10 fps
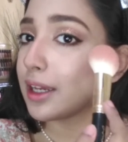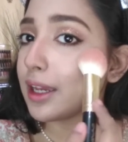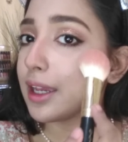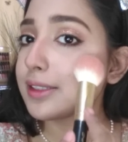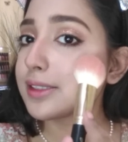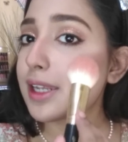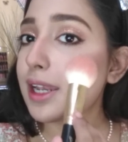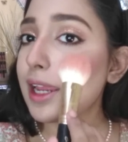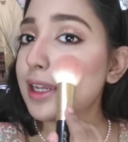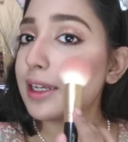and
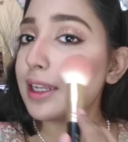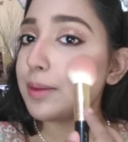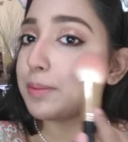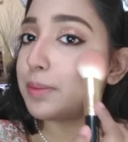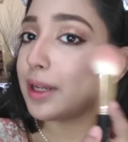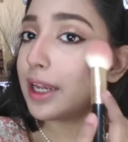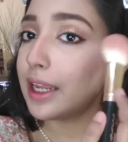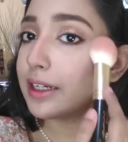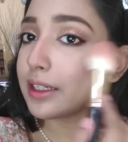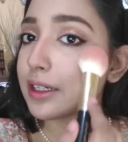slightly
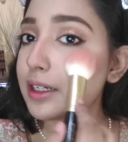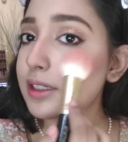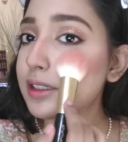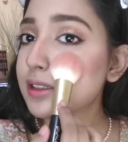blend it.